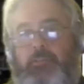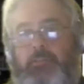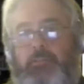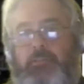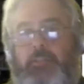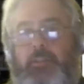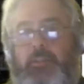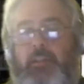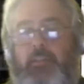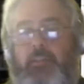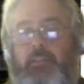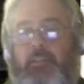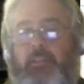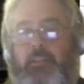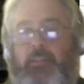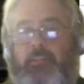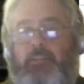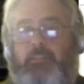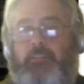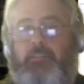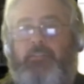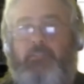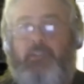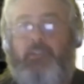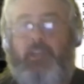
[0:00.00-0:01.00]
and then
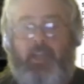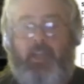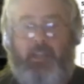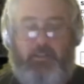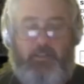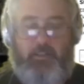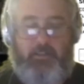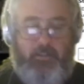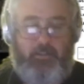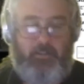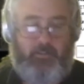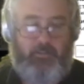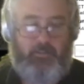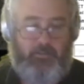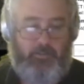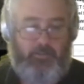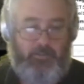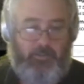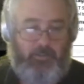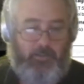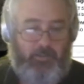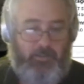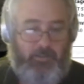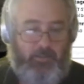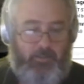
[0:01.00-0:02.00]
it's created a
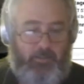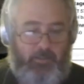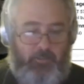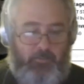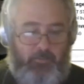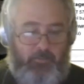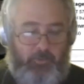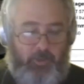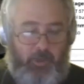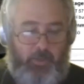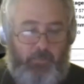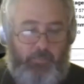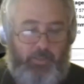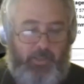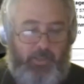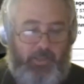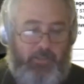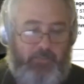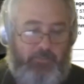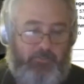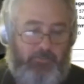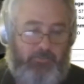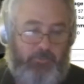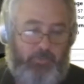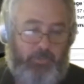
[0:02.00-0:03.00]
flight
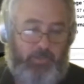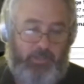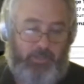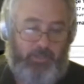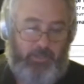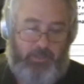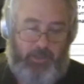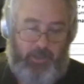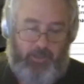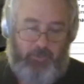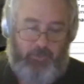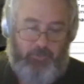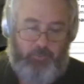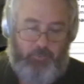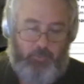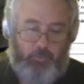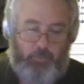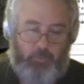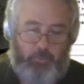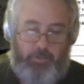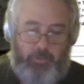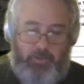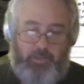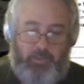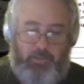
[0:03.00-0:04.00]
plan from Lilydale to
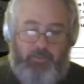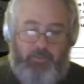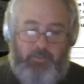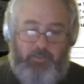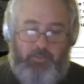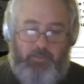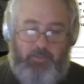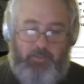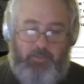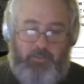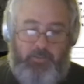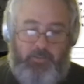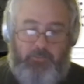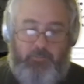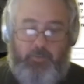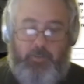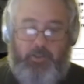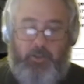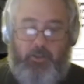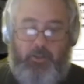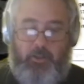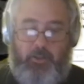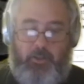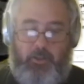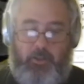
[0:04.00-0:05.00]
Albury. If we go to
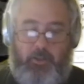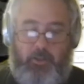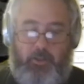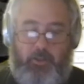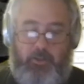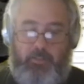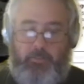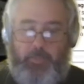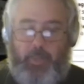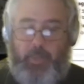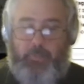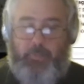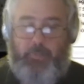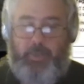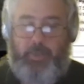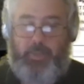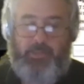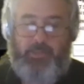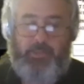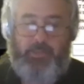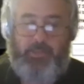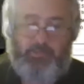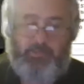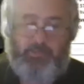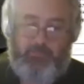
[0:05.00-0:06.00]
the map
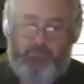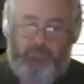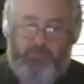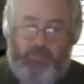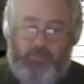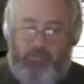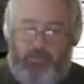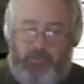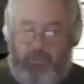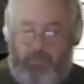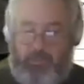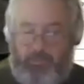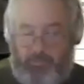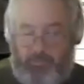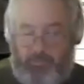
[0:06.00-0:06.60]
page, there it is.